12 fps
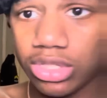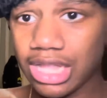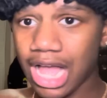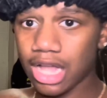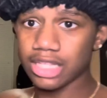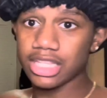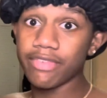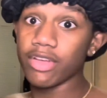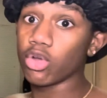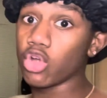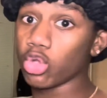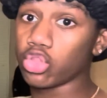now. Let's see if
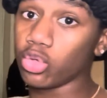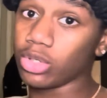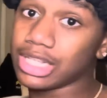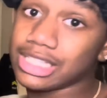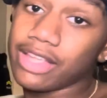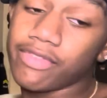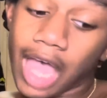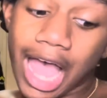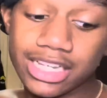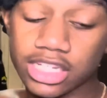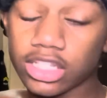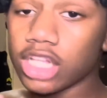it'll go through. Let's see if it
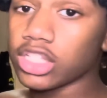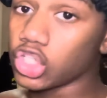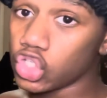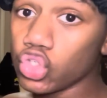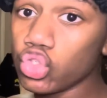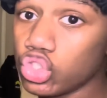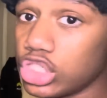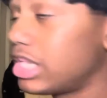actually does a huge